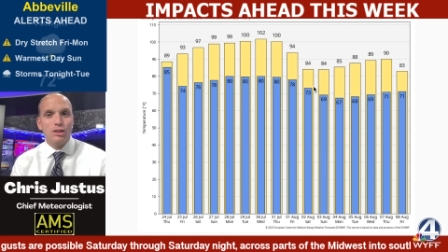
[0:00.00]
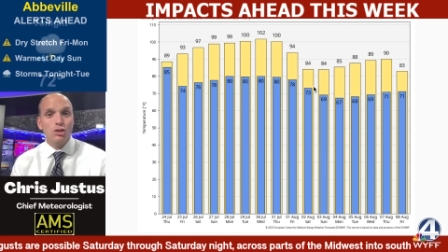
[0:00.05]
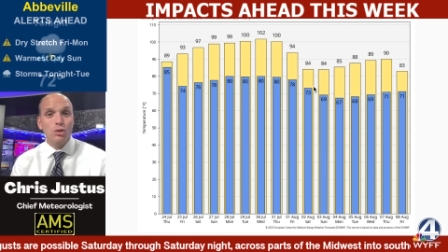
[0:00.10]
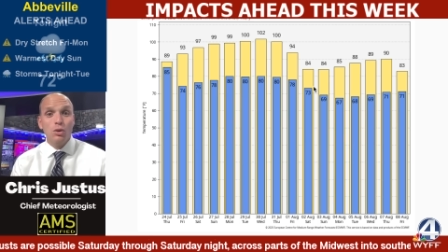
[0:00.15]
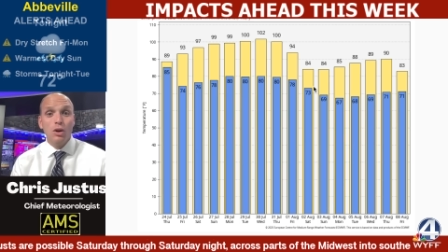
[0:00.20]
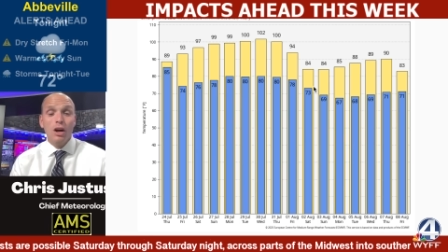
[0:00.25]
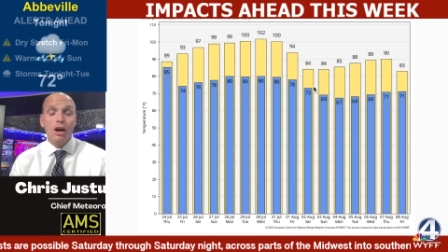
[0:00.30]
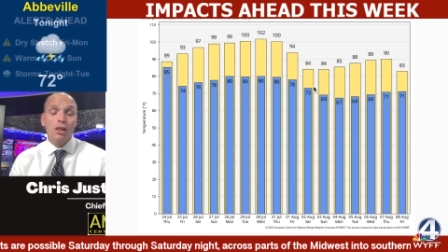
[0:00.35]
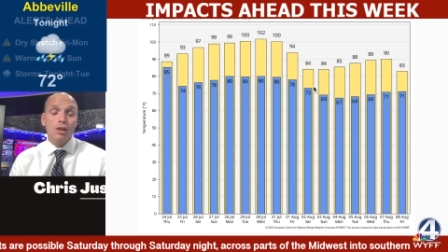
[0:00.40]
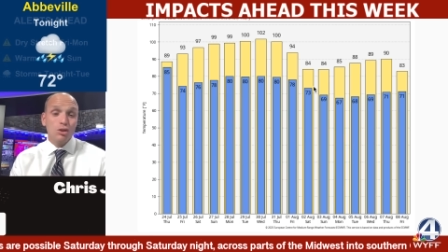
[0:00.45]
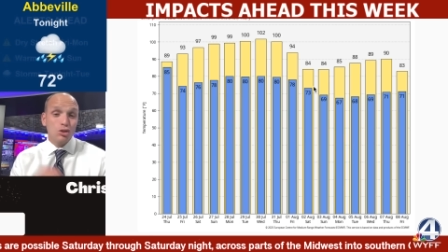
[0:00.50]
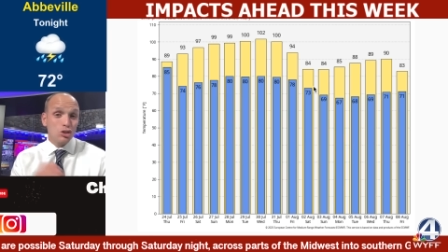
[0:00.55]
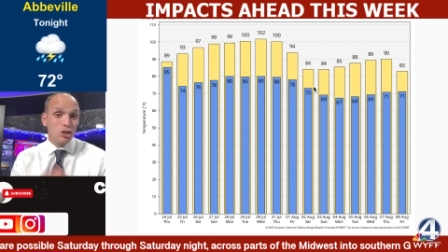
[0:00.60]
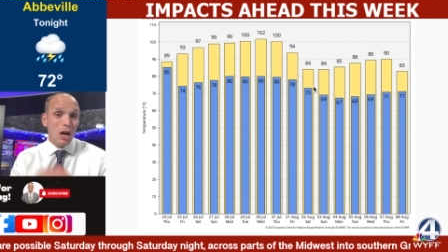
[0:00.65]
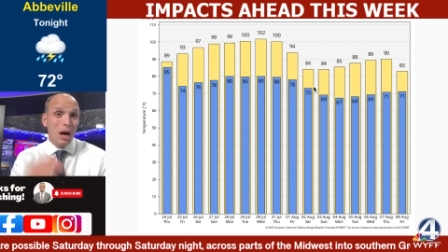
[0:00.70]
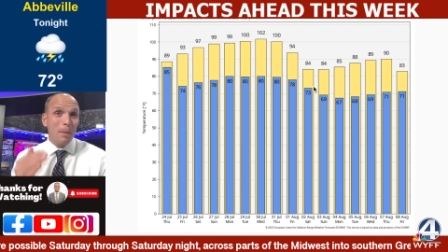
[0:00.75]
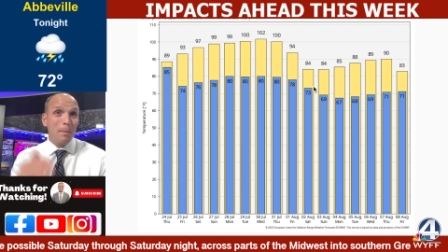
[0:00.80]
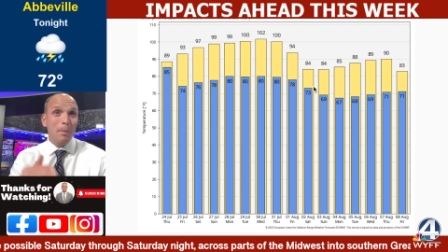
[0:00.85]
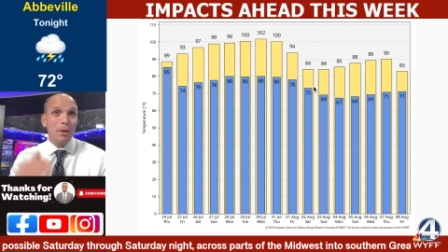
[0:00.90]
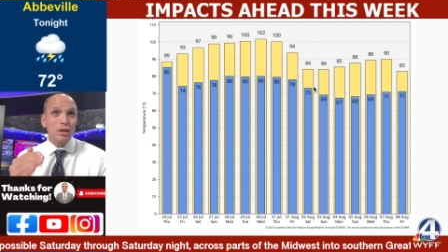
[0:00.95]
So there's
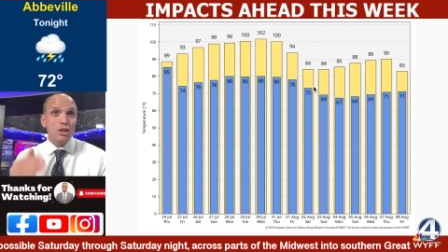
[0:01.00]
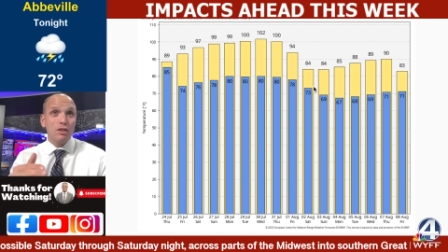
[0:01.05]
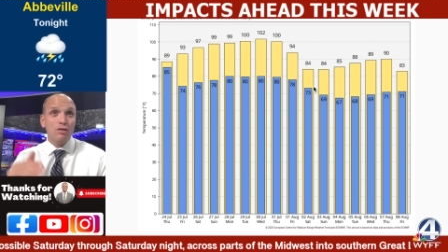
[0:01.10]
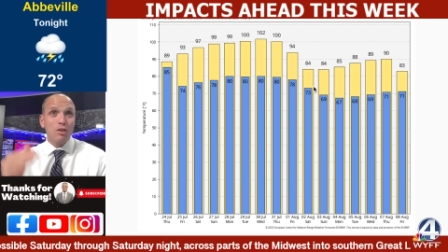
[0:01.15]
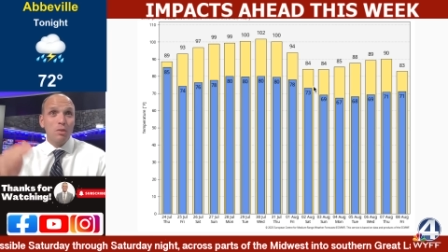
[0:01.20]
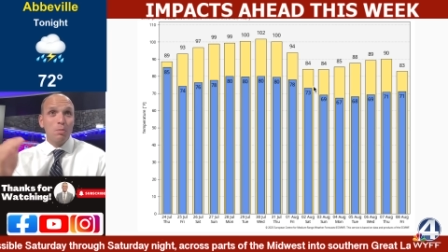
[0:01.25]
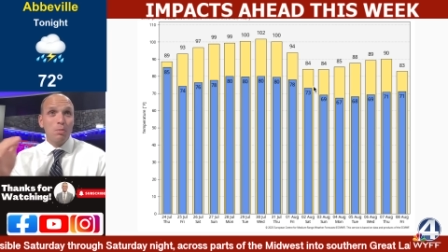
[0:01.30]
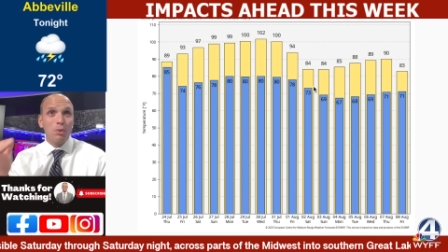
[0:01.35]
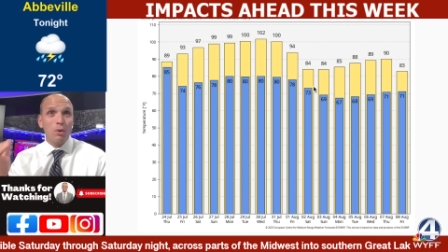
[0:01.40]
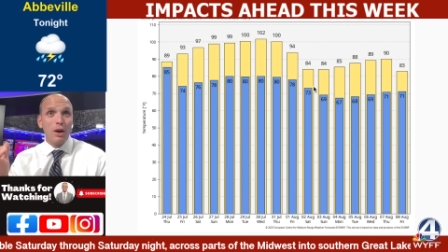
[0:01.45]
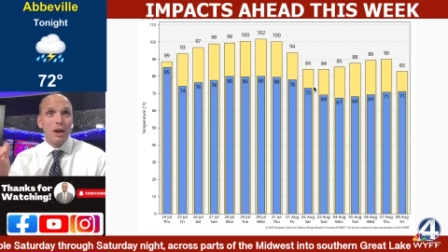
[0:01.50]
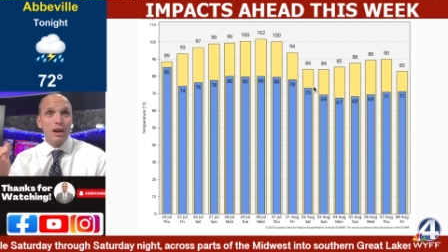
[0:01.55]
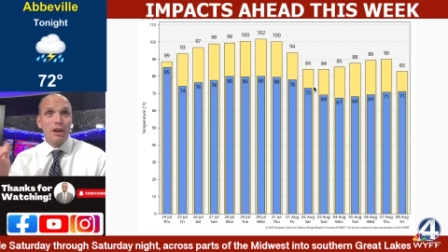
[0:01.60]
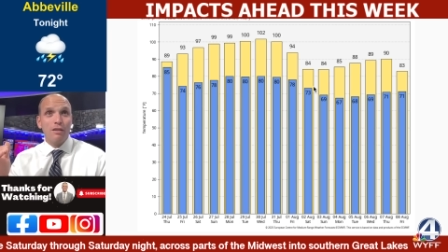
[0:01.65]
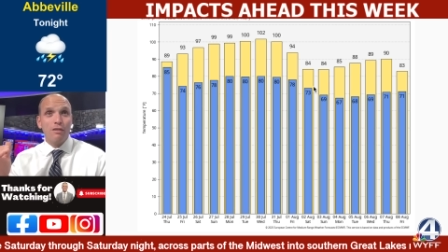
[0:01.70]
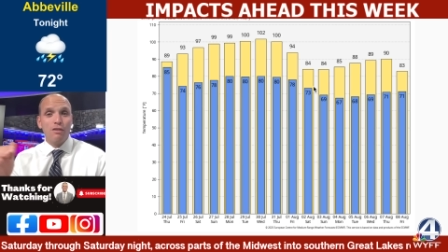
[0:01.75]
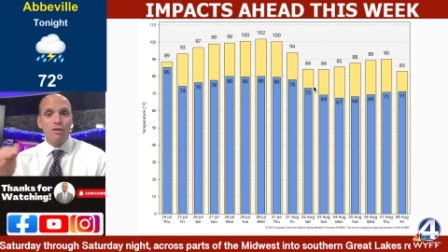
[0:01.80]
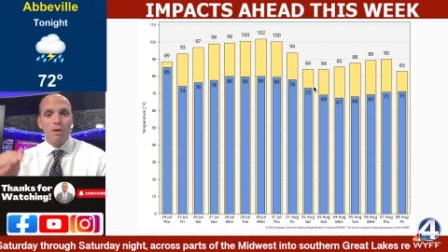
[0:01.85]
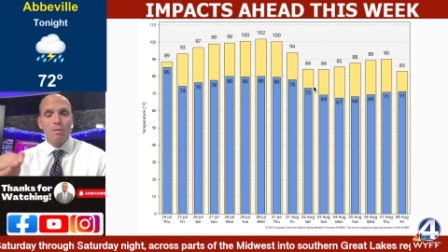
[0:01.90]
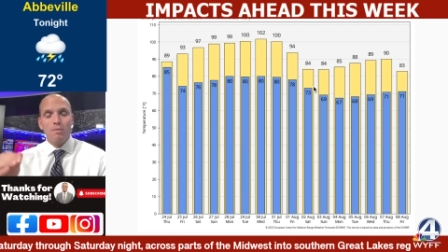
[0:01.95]
not much of a break
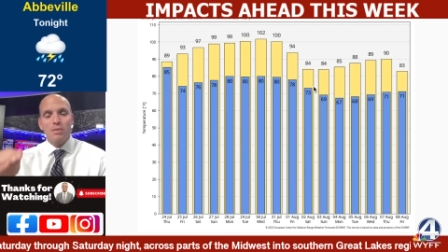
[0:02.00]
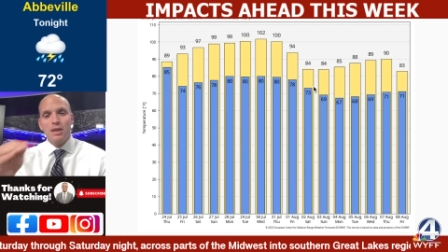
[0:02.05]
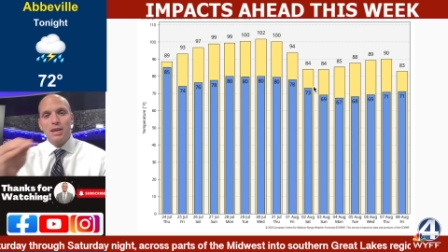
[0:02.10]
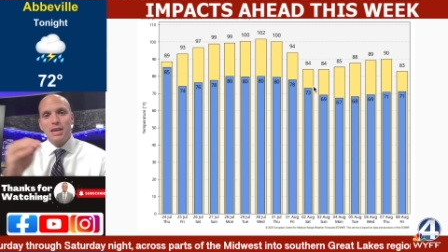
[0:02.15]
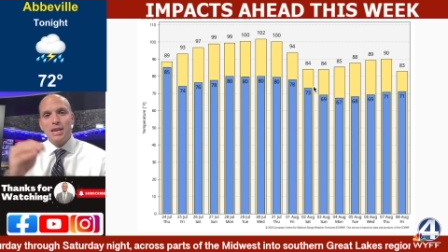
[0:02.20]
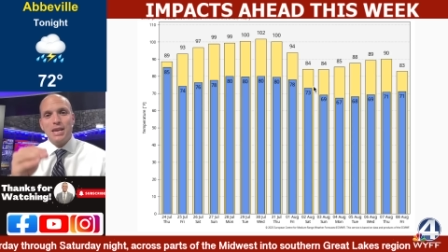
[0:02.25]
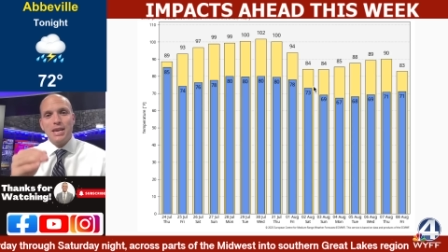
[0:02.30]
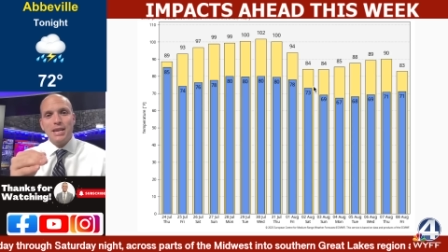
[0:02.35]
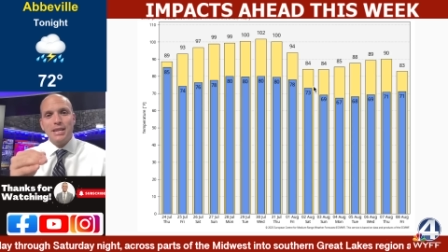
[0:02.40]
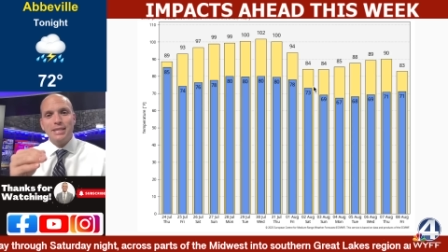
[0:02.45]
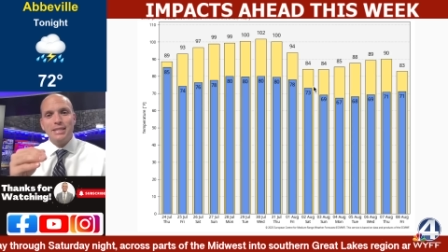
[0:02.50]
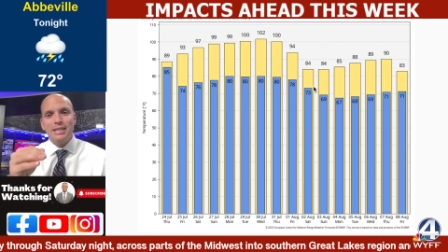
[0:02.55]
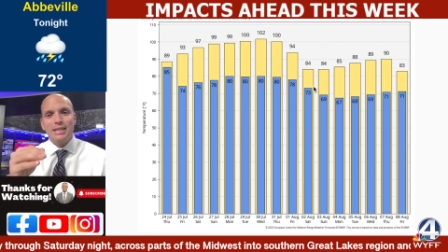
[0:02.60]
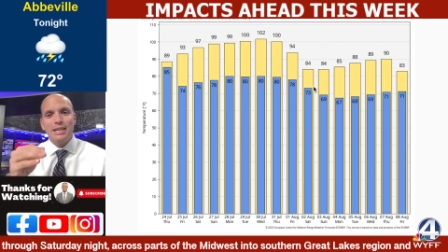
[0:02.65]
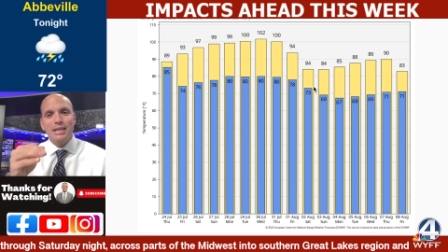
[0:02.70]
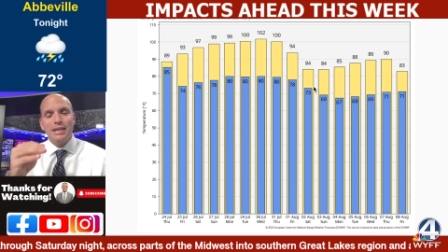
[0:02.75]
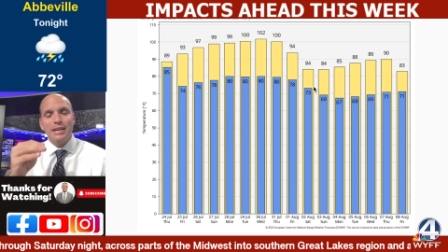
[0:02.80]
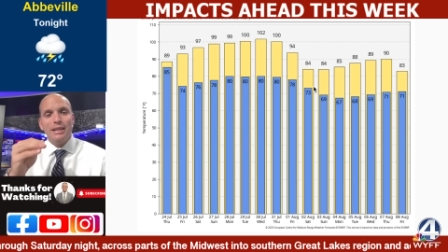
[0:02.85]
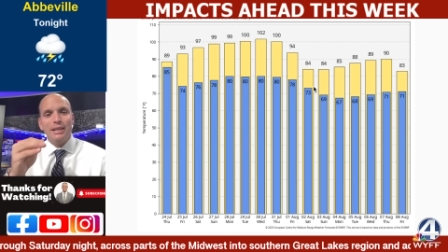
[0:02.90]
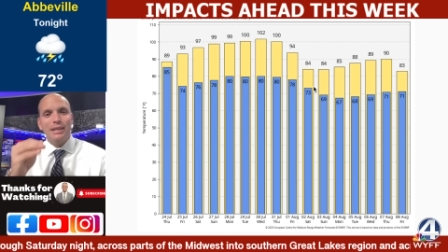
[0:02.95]
from the heat
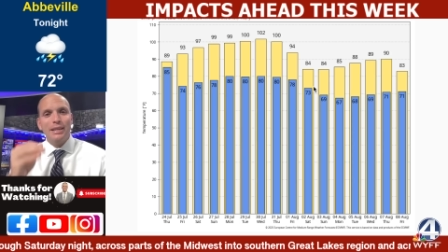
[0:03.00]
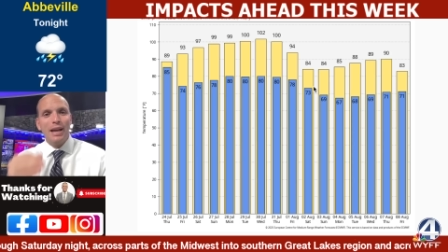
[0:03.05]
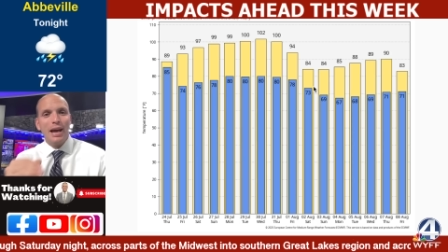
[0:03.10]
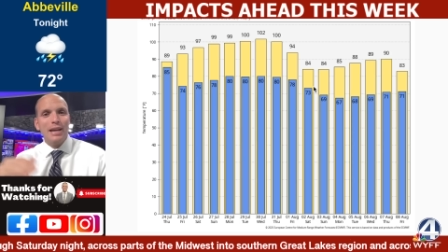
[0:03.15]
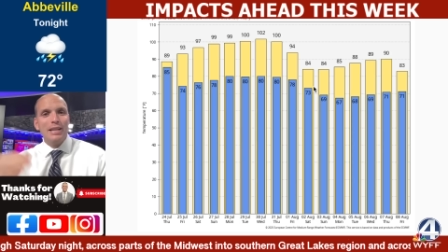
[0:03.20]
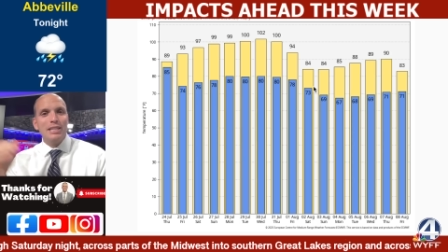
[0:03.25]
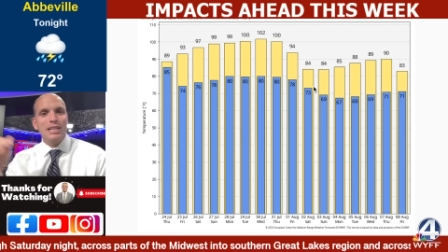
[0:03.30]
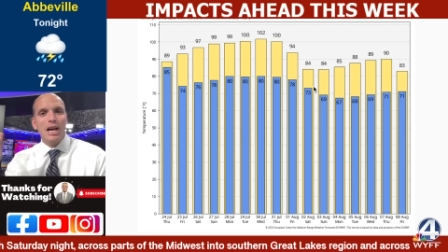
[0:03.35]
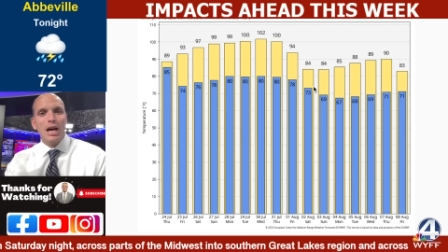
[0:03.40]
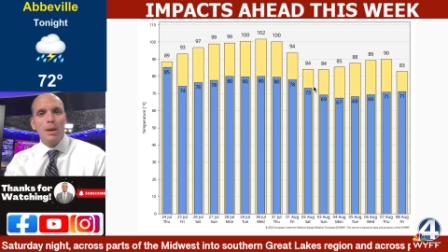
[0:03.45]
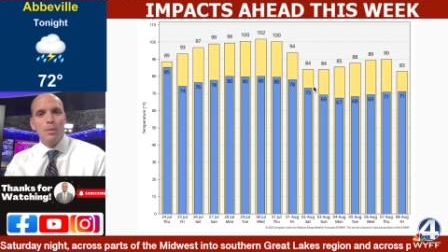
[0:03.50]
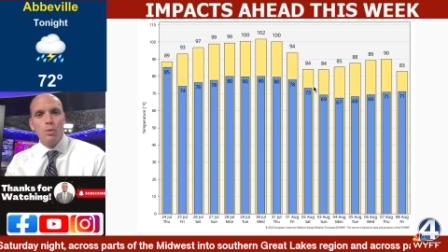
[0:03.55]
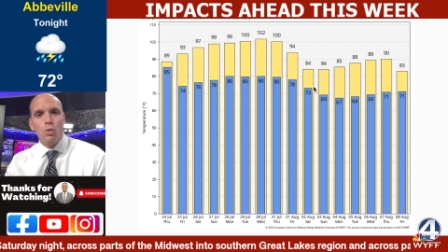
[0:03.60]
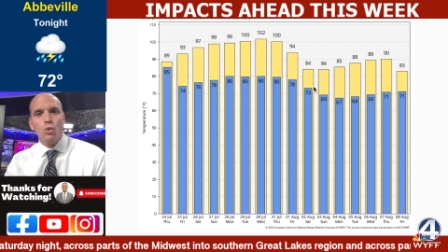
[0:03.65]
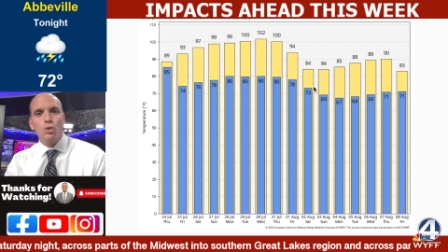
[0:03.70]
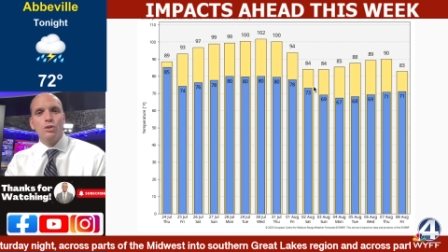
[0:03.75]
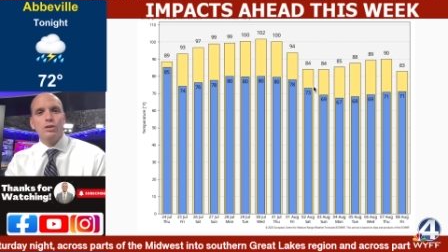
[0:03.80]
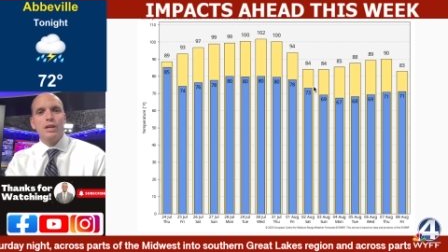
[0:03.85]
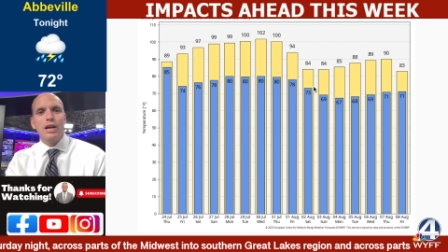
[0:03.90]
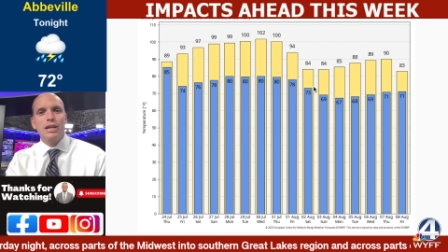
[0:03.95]
nighttime
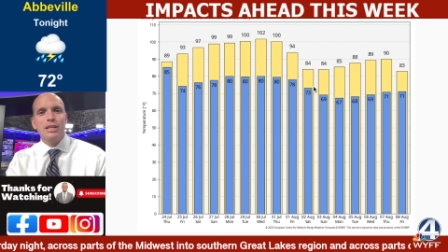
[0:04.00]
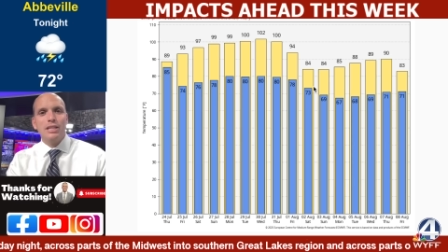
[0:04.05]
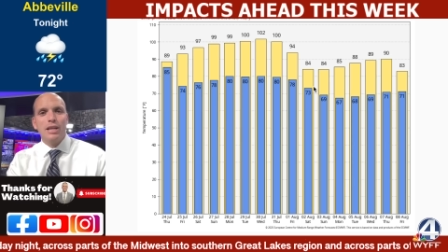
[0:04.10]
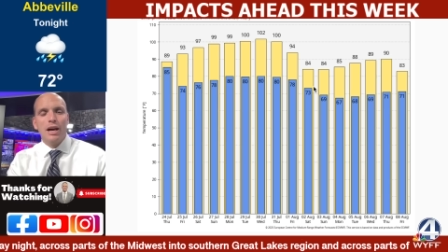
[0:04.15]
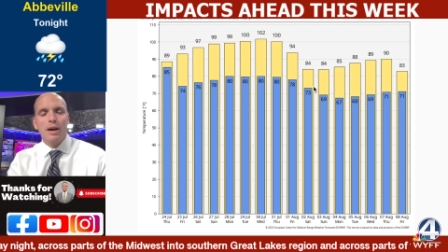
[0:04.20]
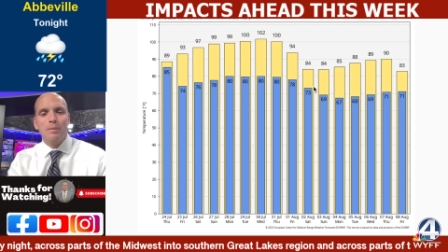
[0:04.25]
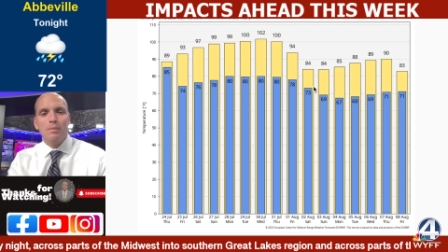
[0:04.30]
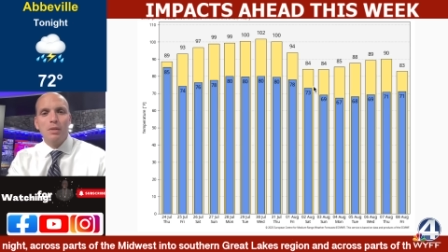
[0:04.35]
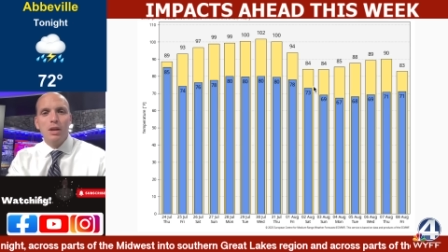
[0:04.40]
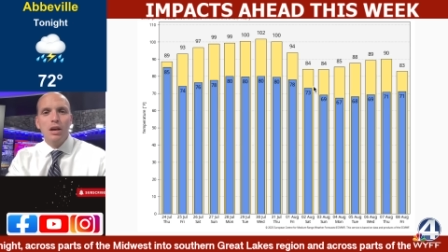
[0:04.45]
or daytime.